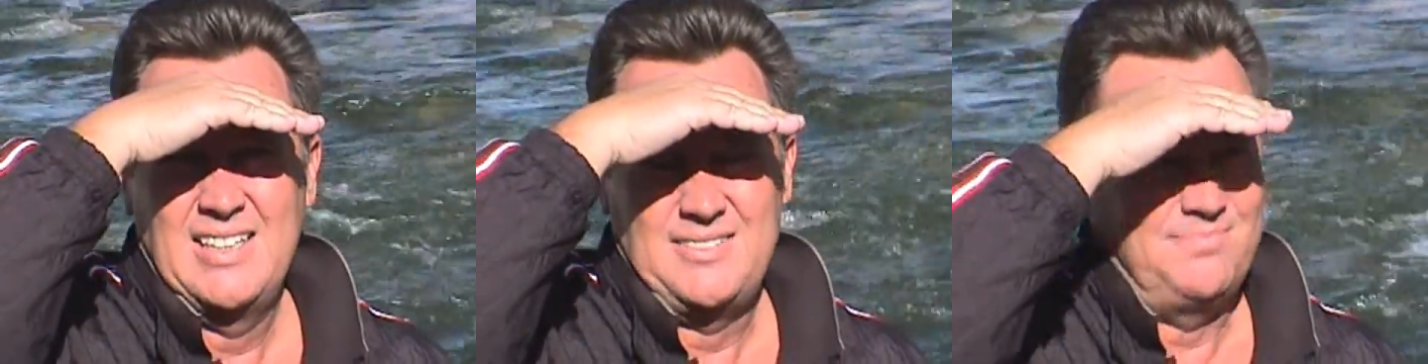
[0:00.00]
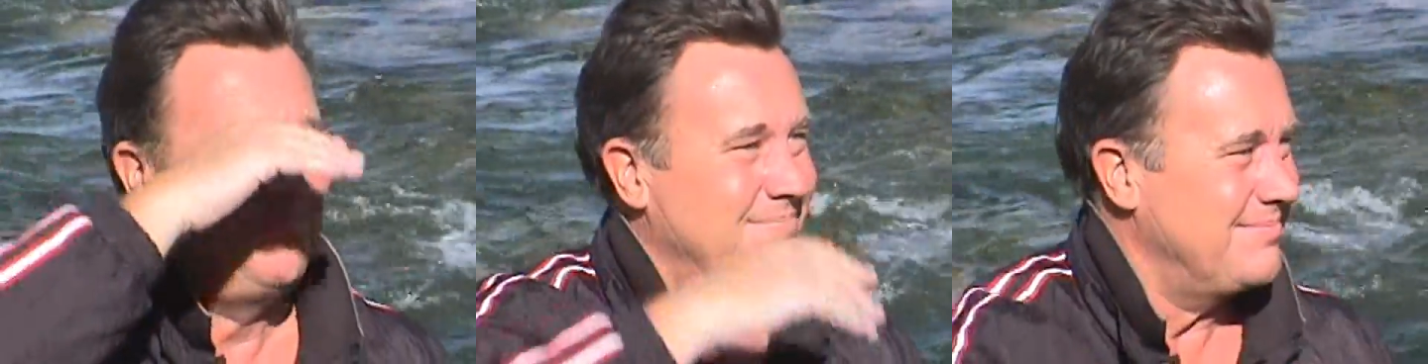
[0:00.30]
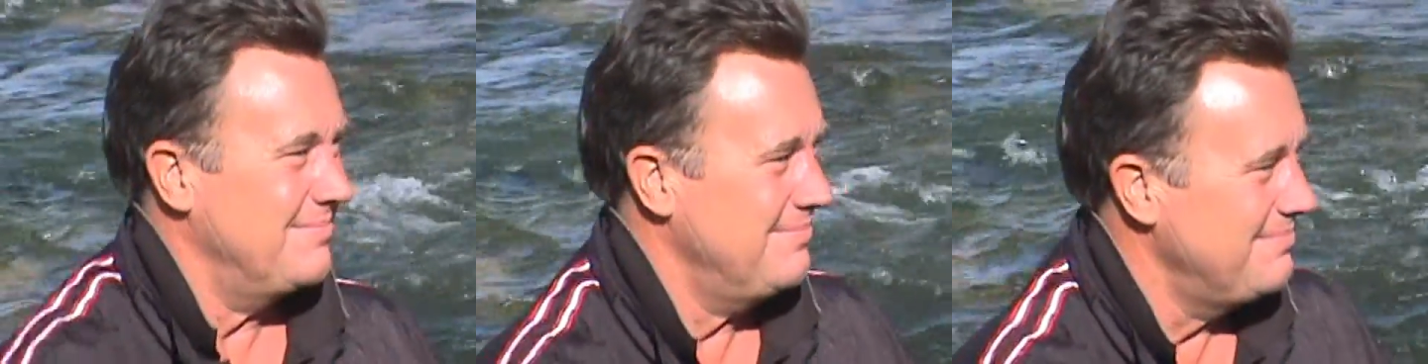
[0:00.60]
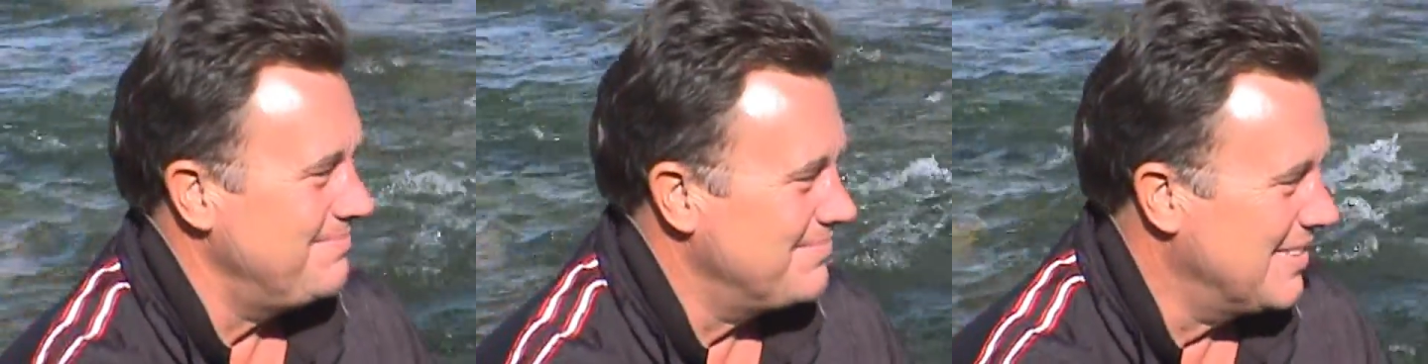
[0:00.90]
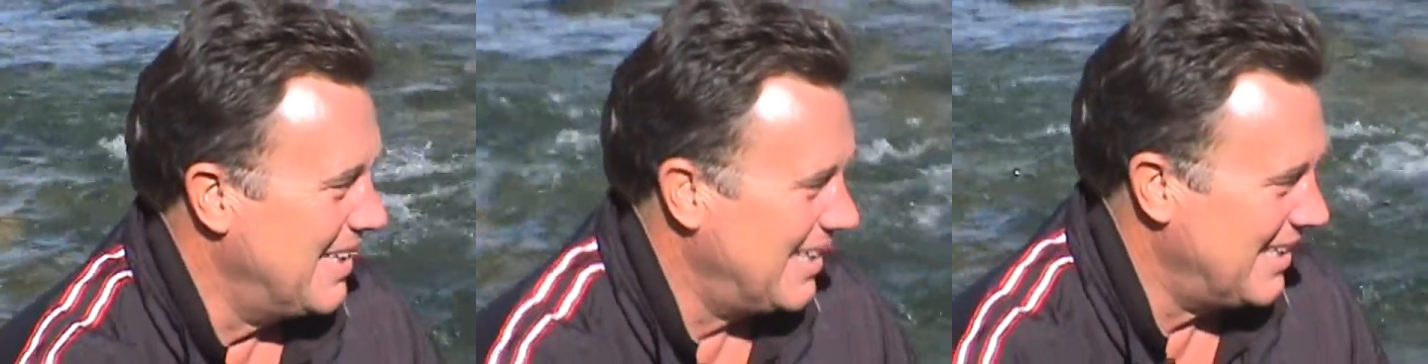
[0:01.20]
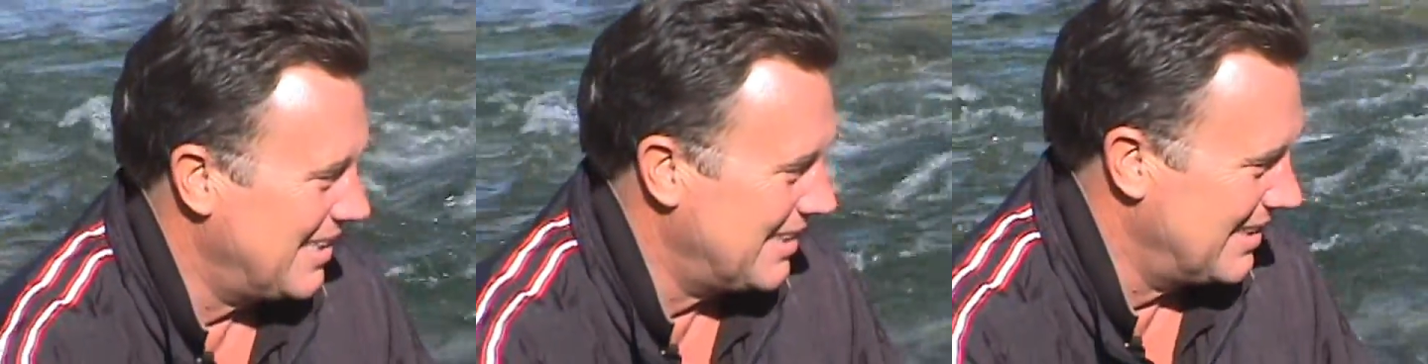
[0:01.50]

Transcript: Yeah. Tell us,